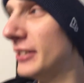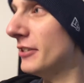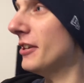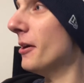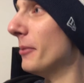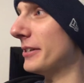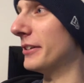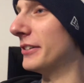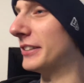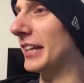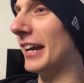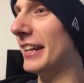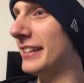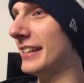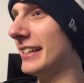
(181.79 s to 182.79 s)
Do you know what your
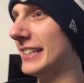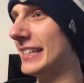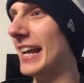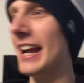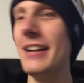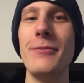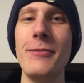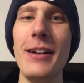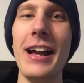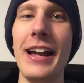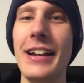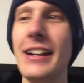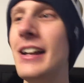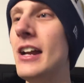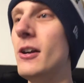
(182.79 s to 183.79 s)
son just said?
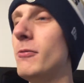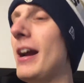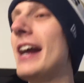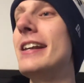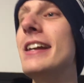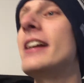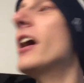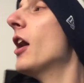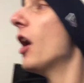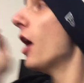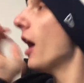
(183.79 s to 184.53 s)
What? Randy?